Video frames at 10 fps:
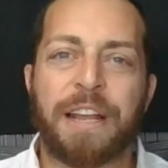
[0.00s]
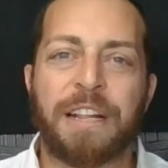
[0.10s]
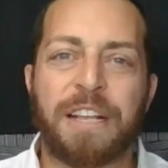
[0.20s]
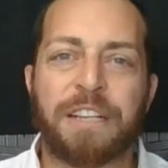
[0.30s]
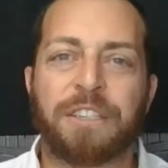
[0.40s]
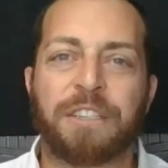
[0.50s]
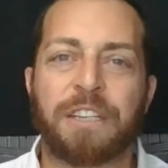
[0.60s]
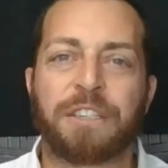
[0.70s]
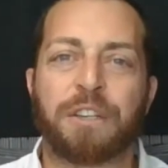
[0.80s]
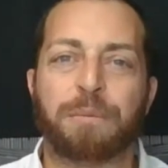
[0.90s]
in this
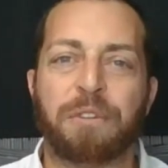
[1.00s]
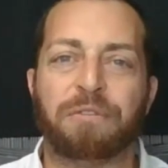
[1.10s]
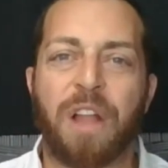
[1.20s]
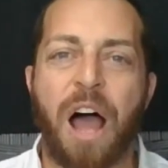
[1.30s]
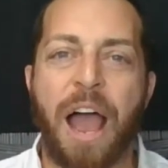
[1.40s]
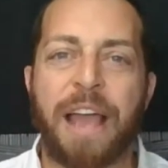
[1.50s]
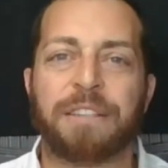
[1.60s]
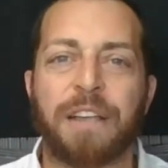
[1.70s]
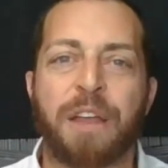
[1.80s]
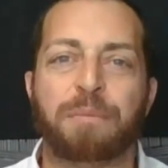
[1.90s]
system of
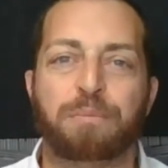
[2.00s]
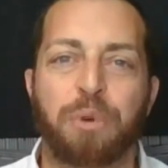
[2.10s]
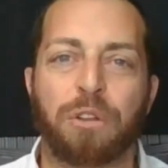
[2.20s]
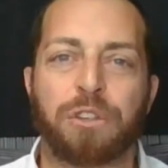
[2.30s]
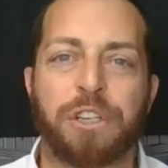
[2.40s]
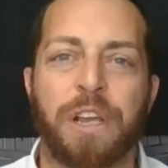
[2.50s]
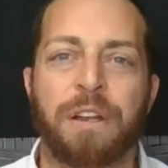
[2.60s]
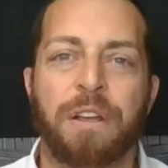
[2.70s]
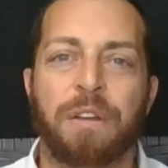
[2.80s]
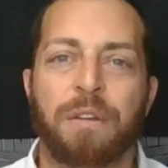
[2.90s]
lies and
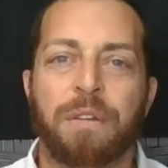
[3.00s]
bullshit